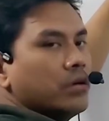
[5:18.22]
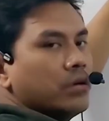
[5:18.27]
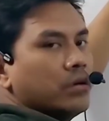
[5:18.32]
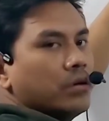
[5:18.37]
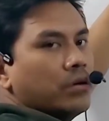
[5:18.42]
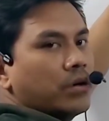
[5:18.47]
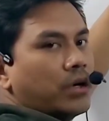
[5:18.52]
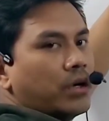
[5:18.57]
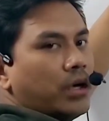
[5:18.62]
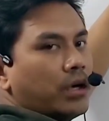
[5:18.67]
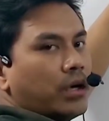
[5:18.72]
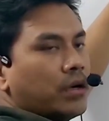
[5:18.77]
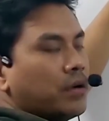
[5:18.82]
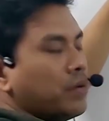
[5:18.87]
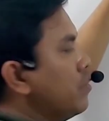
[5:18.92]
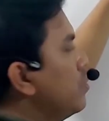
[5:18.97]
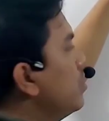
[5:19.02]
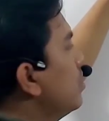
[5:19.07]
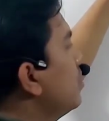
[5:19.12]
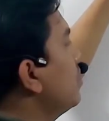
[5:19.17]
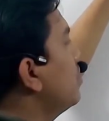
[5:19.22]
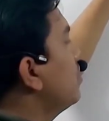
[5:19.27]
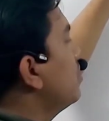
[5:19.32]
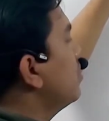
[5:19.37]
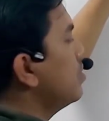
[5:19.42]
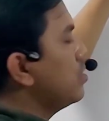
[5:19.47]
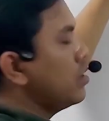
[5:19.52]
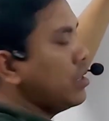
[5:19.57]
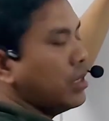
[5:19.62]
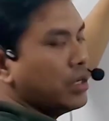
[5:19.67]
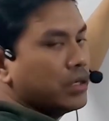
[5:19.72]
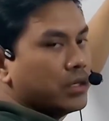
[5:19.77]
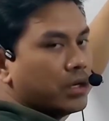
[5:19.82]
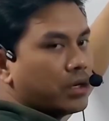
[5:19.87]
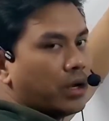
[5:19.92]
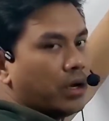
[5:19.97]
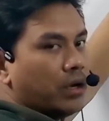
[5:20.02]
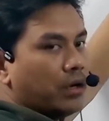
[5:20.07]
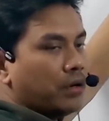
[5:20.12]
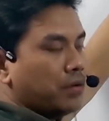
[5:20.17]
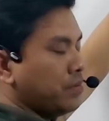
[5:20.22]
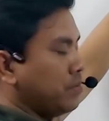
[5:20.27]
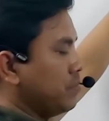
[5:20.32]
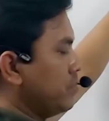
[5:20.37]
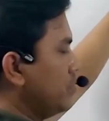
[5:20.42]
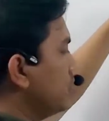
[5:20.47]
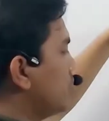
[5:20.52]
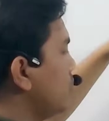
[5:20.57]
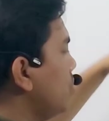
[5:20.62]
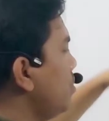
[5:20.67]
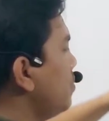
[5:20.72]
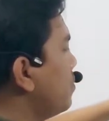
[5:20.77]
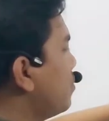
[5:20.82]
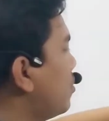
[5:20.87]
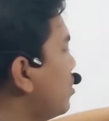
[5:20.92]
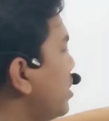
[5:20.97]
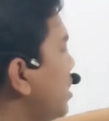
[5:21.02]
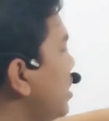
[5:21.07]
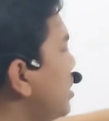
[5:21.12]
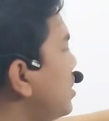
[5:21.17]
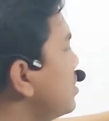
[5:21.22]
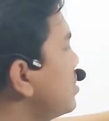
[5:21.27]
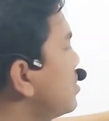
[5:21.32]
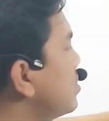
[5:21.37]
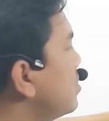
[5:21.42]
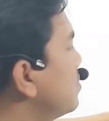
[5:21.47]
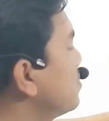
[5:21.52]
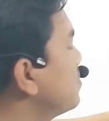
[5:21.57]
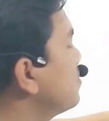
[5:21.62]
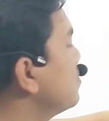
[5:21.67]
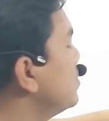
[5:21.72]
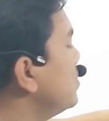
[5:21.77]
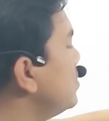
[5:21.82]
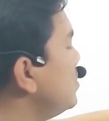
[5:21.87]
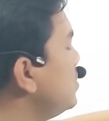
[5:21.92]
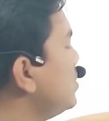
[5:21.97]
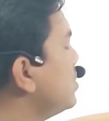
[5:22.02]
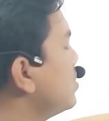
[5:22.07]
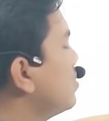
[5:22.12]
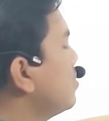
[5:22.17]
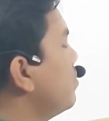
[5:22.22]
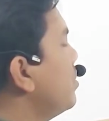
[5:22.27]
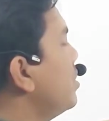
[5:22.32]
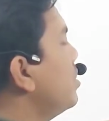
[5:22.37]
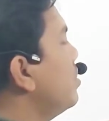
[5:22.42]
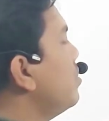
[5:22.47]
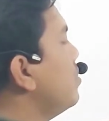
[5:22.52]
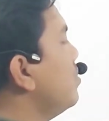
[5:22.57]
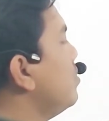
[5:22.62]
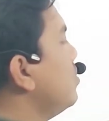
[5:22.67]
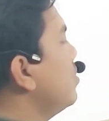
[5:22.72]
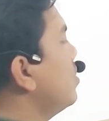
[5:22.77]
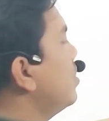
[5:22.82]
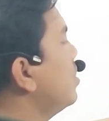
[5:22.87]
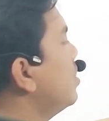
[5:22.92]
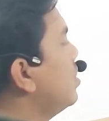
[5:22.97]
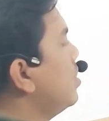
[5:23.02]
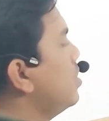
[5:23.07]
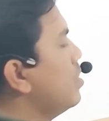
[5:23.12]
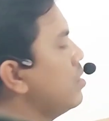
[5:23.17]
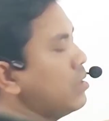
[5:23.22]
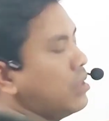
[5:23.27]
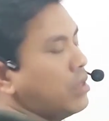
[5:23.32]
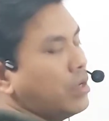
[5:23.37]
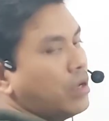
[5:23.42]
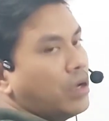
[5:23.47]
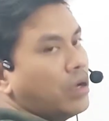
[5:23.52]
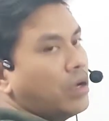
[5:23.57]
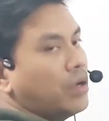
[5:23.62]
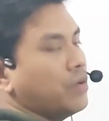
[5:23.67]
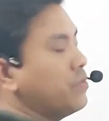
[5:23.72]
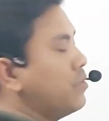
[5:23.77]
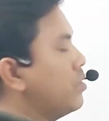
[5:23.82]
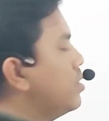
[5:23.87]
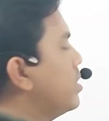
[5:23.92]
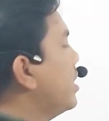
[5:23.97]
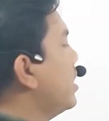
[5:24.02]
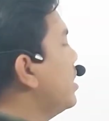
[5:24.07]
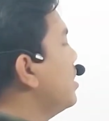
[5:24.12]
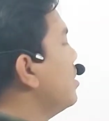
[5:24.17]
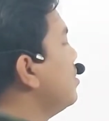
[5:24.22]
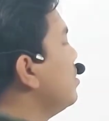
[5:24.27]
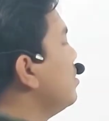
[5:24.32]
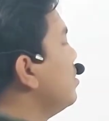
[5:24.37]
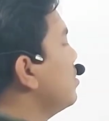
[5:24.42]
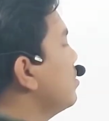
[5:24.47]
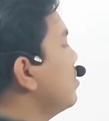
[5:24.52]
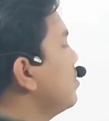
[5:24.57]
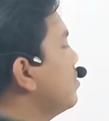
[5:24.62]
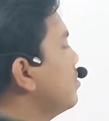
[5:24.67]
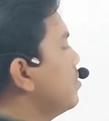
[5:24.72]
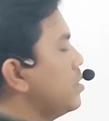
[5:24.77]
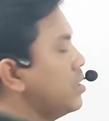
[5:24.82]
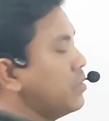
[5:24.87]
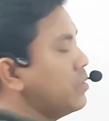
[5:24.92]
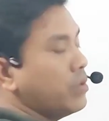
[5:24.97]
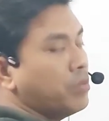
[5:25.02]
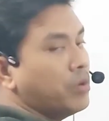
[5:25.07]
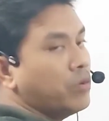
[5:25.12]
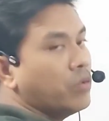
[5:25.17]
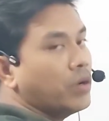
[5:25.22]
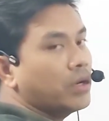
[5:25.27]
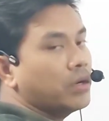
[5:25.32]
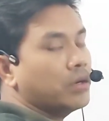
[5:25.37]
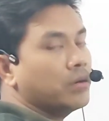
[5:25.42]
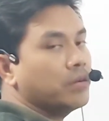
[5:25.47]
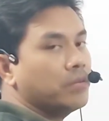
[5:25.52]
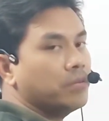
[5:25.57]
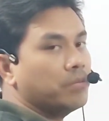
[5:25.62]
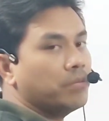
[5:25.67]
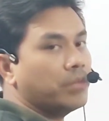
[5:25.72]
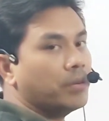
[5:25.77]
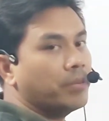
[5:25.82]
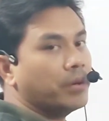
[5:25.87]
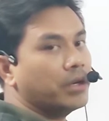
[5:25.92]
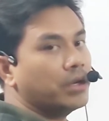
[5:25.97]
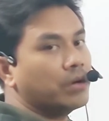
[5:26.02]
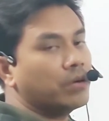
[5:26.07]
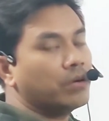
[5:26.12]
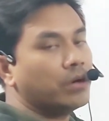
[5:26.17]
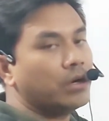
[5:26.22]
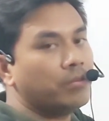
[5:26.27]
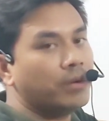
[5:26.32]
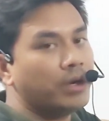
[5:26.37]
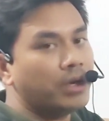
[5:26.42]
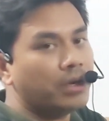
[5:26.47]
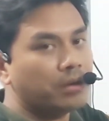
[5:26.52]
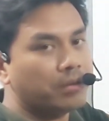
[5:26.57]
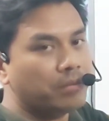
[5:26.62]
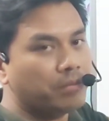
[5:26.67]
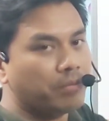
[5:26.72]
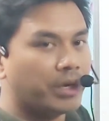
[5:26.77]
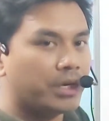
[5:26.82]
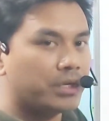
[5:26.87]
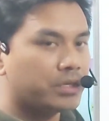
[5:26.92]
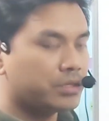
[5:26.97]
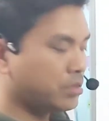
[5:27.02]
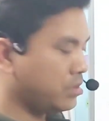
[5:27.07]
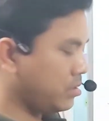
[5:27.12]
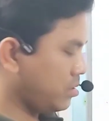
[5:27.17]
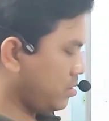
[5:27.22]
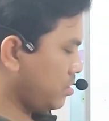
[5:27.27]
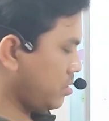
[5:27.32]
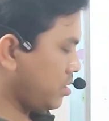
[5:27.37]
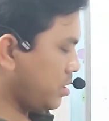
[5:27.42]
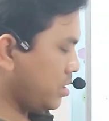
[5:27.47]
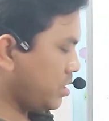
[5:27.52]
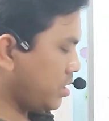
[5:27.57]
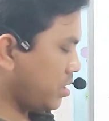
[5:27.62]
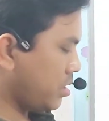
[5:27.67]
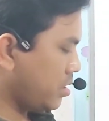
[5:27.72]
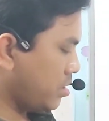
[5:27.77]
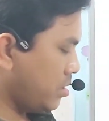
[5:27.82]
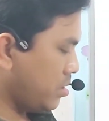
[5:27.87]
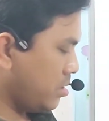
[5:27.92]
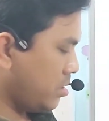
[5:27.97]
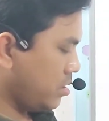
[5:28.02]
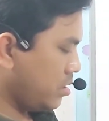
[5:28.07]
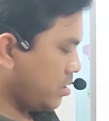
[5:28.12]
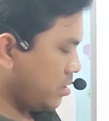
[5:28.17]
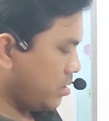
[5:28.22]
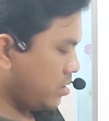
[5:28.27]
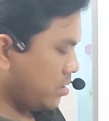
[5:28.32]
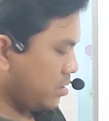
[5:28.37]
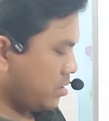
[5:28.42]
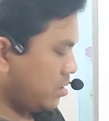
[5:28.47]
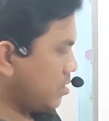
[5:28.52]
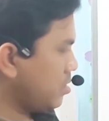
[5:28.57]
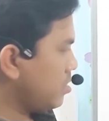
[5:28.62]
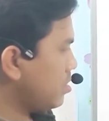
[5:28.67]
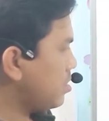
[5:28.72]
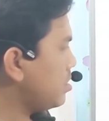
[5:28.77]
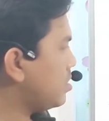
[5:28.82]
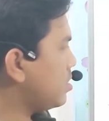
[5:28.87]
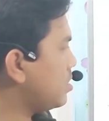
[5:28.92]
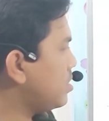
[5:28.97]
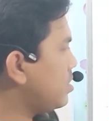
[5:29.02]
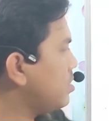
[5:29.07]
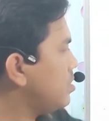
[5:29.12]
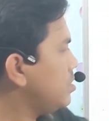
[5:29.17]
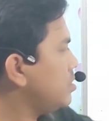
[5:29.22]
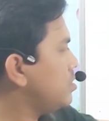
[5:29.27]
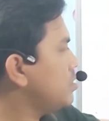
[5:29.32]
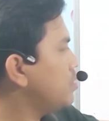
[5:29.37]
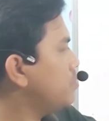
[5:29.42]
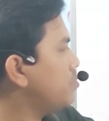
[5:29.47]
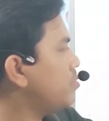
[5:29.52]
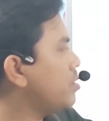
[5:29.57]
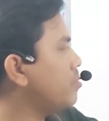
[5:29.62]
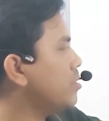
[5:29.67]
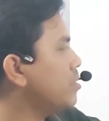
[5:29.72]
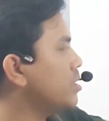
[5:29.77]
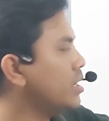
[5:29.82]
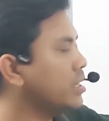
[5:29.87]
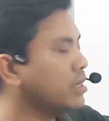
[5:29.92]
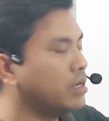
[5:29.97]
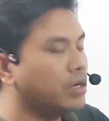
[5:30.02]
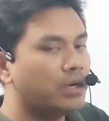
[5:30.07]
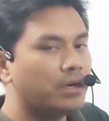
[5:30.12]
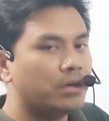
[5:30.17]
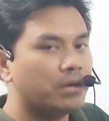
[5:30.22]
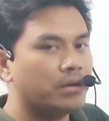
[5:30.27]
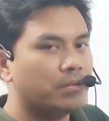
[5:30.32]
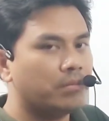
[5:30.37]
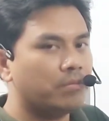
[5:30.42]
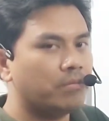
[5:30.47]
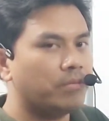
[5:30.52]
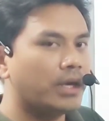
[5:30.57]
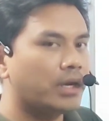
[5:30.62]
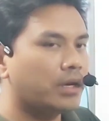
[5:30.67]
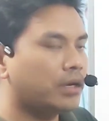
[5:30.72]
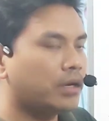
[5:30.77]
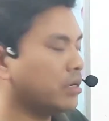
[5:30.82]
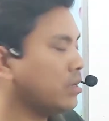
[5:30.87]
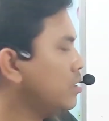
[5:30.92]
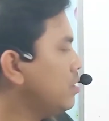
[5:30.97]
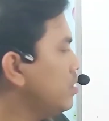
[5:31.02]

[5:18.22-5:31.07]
Okay, is it clear? So for this, we know for tan it will be what? Perpendicular by base, isn't it? Turns permanently black.